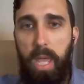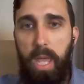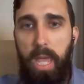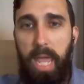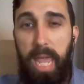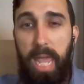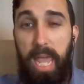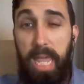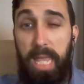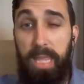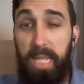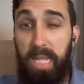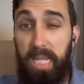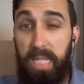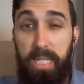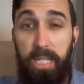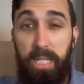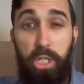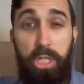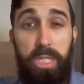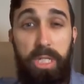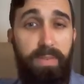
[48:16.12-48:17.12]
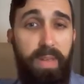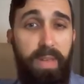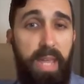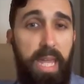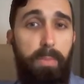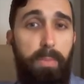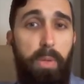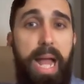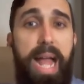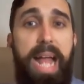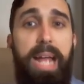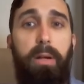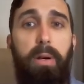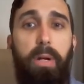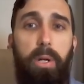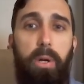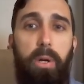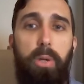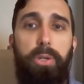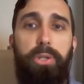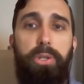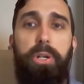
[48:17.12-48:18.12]
And the conditions of animal
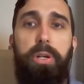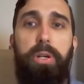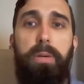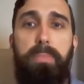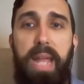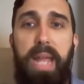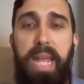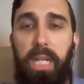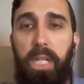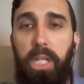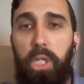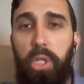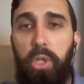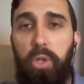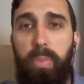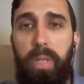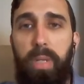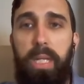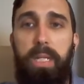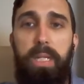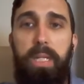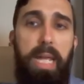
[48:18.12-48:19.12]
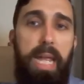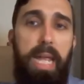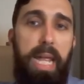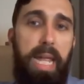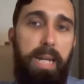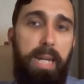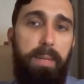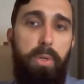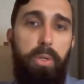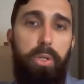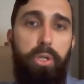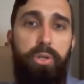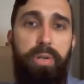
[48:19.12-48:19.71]
agriculture make human to animal